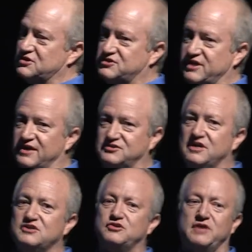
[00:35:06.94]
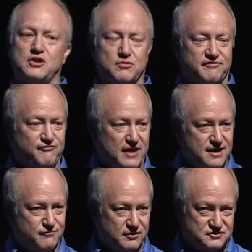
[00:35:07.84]
success so they know the
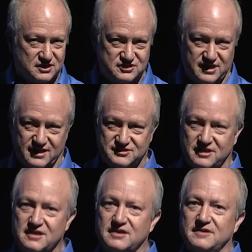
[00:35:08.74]
flavor of success